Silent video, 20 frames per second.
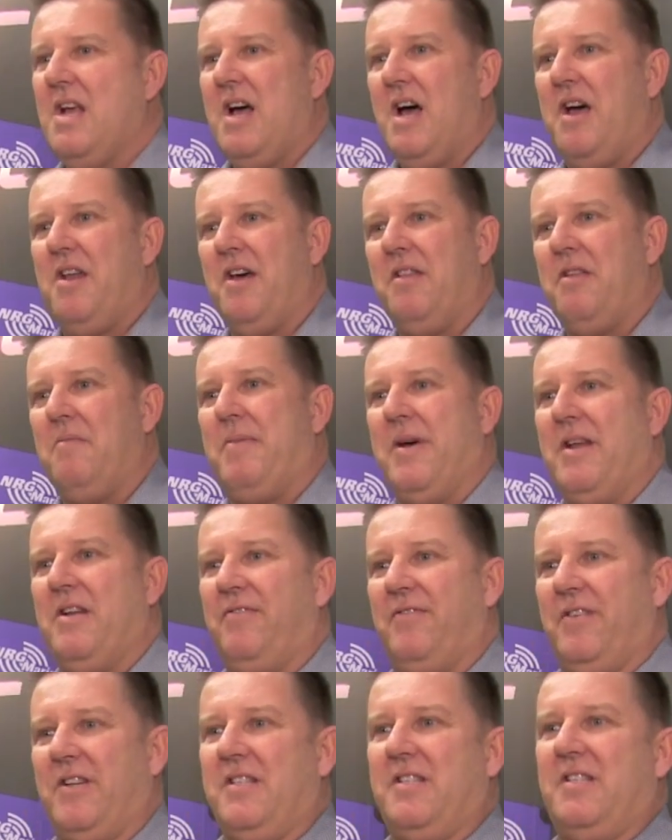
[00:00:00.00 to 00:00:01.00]
Another
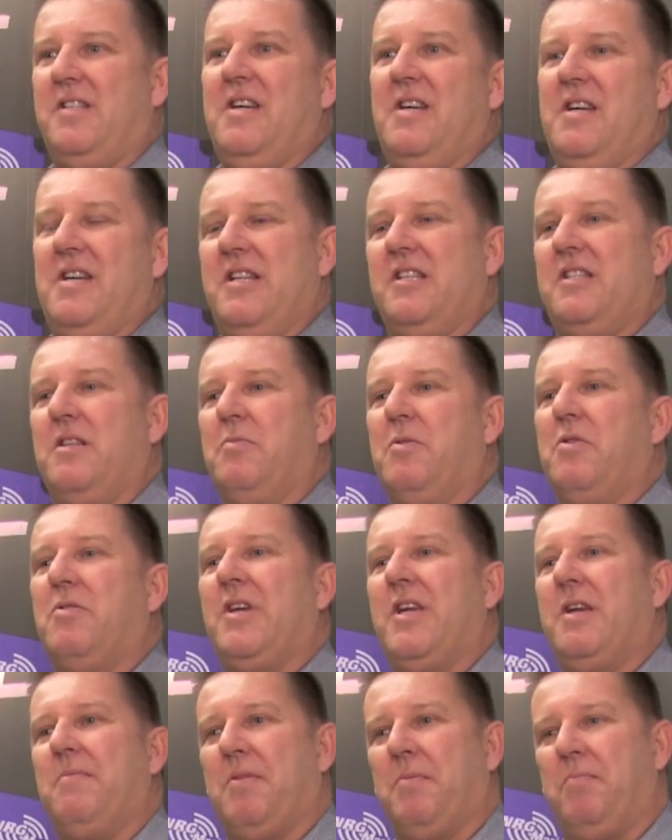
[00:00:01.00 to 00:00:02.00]
benefit is that we'll
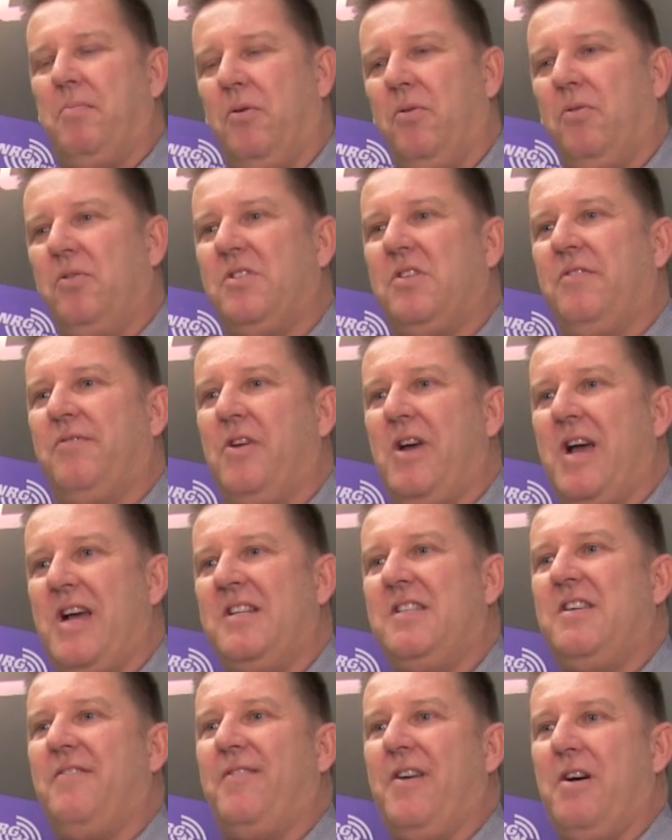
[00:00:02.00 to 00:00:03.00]
keep the pores of your
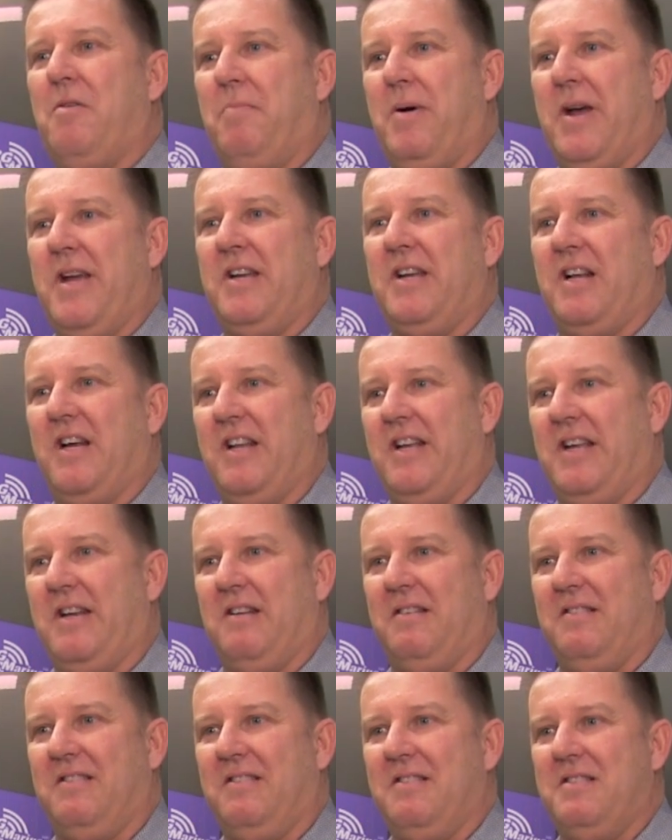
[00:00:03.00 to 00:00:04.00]
anti-foul paint clean.
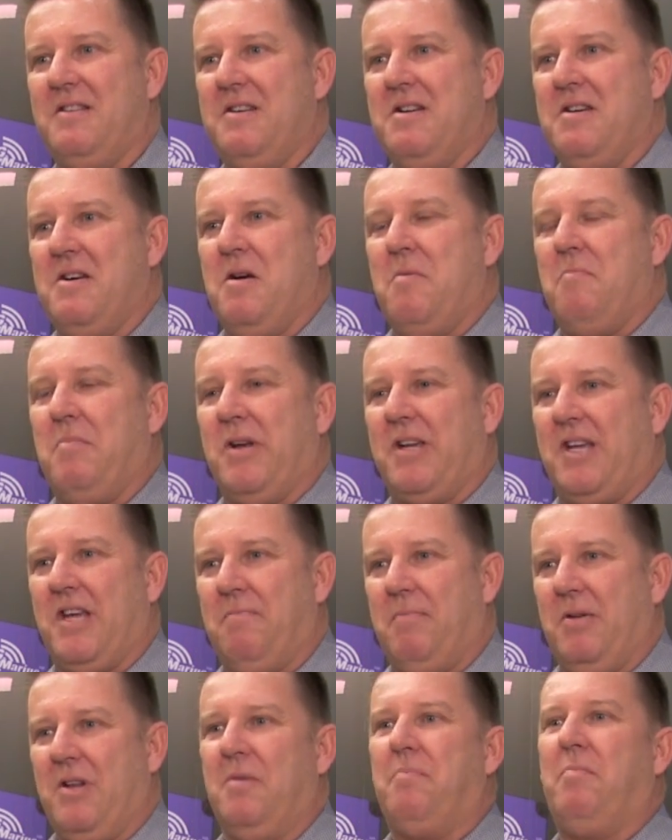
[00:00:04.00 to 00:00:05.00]
By
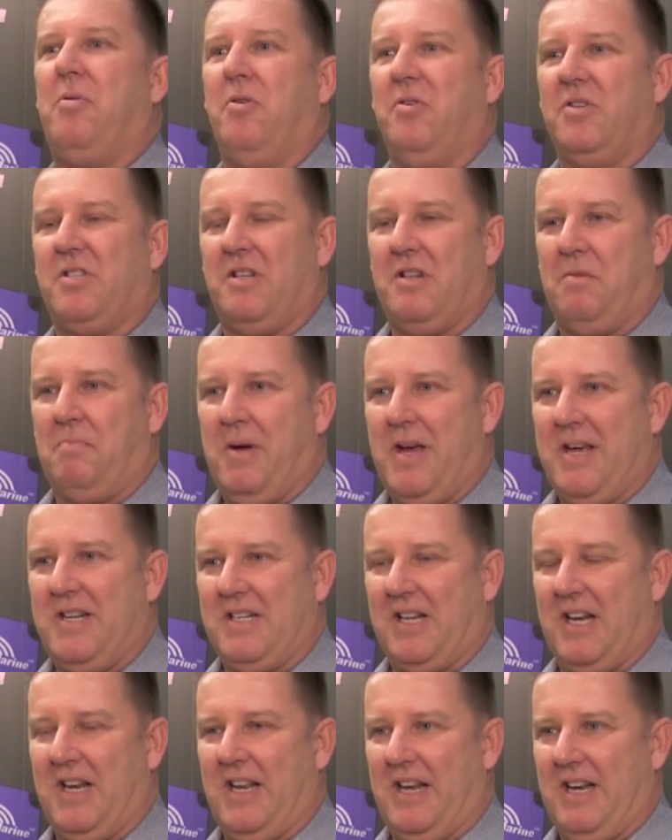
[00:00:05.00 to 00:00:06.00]
keeping the pores of the
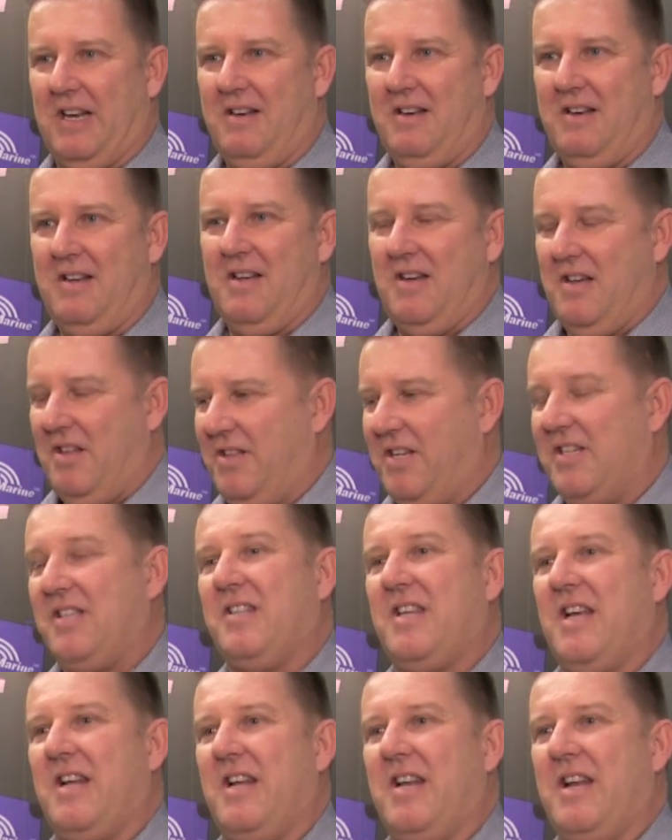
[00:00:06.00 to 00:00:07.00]
paint clean, this
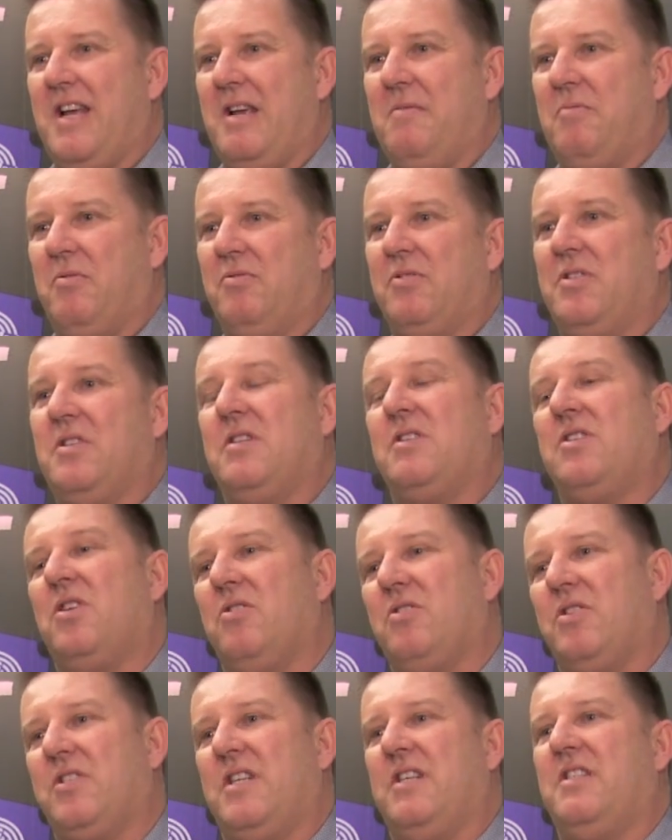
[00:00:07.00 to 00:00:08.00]
then enables the
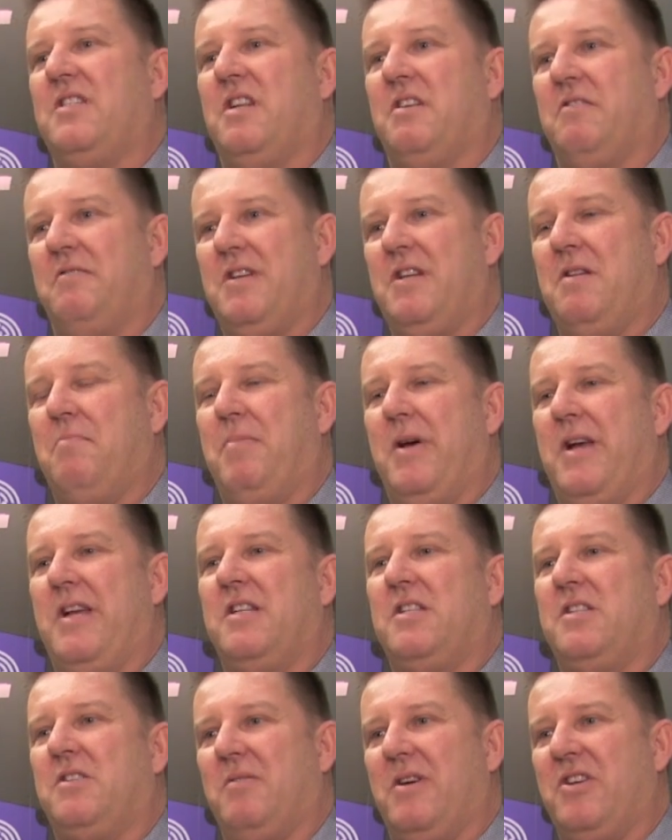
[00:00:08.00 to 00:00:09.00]
toxins that are in the
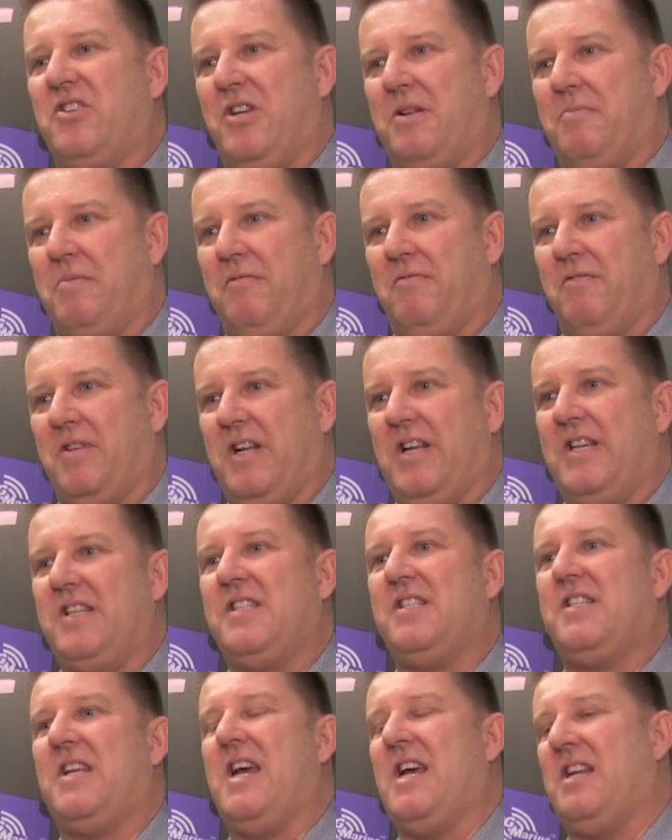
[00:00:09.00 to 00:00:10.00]
paint to actually be
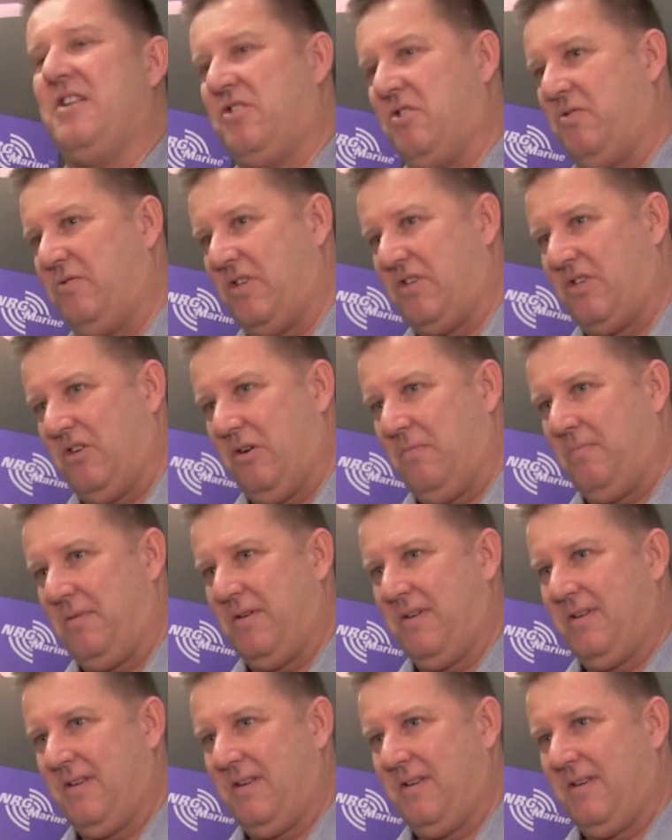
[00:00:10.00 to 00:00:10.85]
released and do the job.